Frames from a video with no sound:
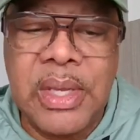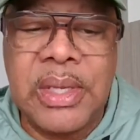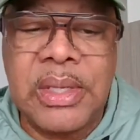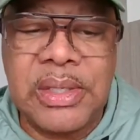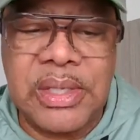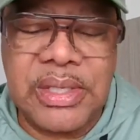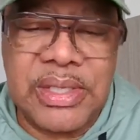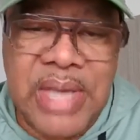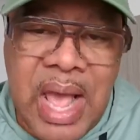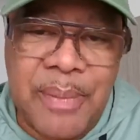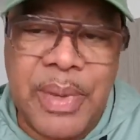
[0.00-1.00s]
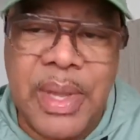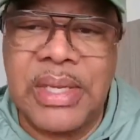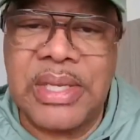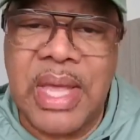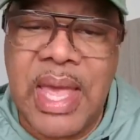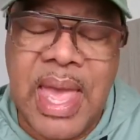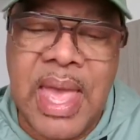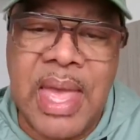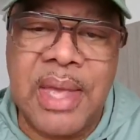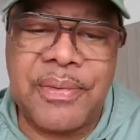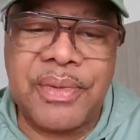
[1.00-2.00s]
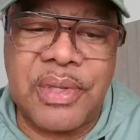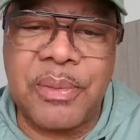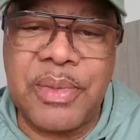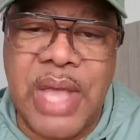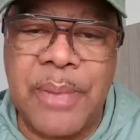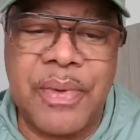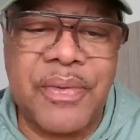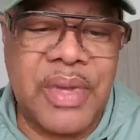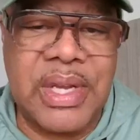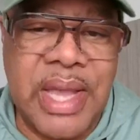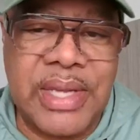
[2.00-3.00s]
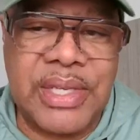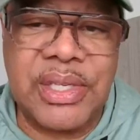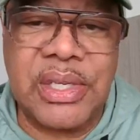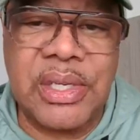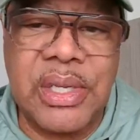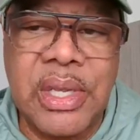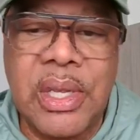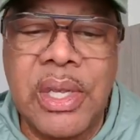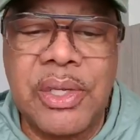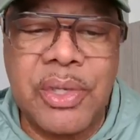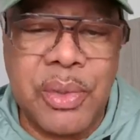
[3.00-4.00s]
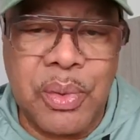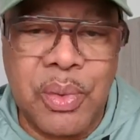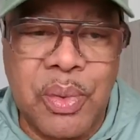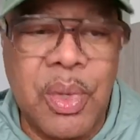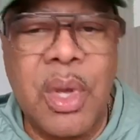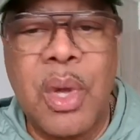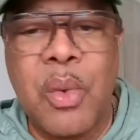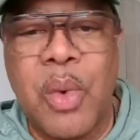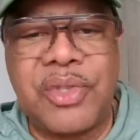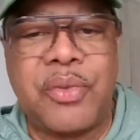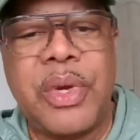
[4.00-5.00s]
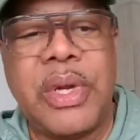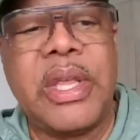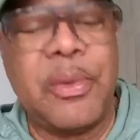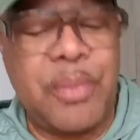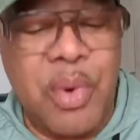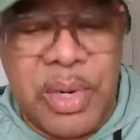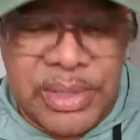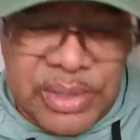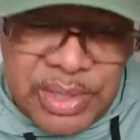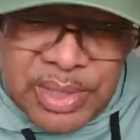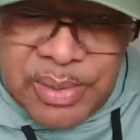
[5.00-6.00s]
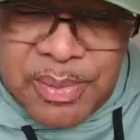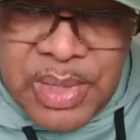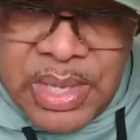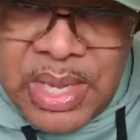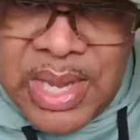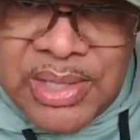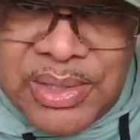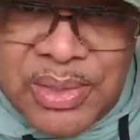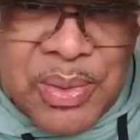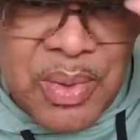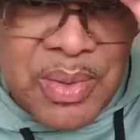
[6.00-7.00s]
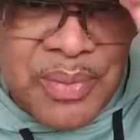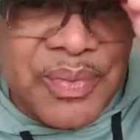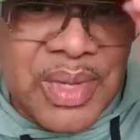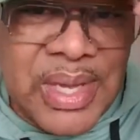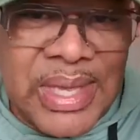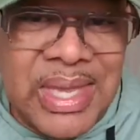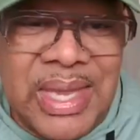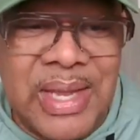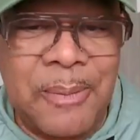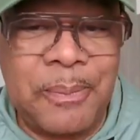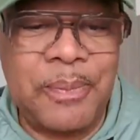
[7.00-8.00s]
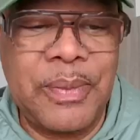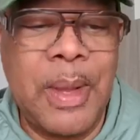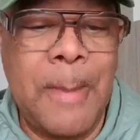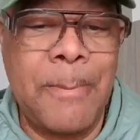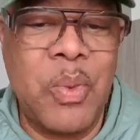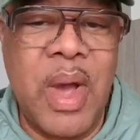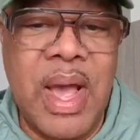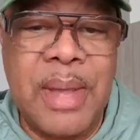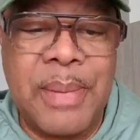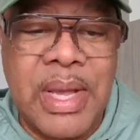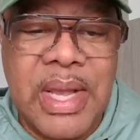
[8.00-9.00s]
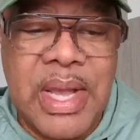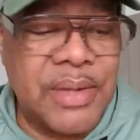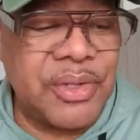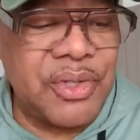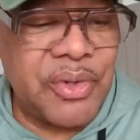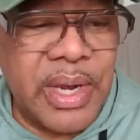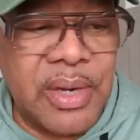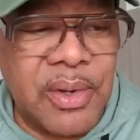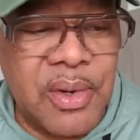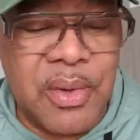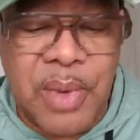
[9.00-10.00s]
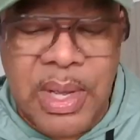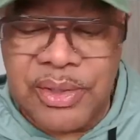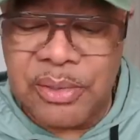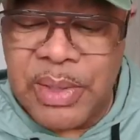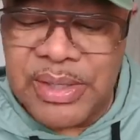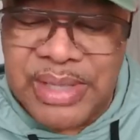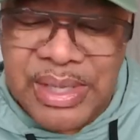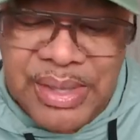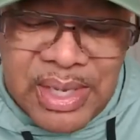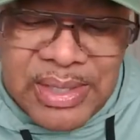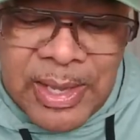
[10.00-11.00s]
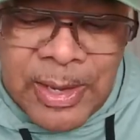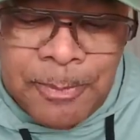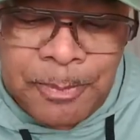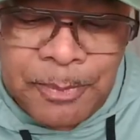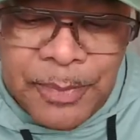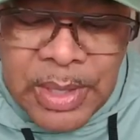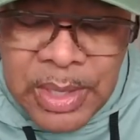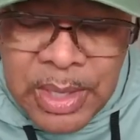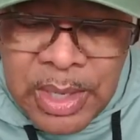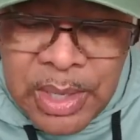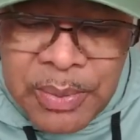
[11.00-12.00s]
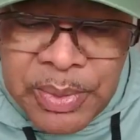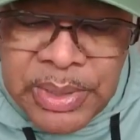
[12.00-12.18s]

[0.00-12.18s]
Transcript: to stop and to have some type of connection to what's really important to them. And so, again, why am I concentrating on Kwanzaa? Because I think that when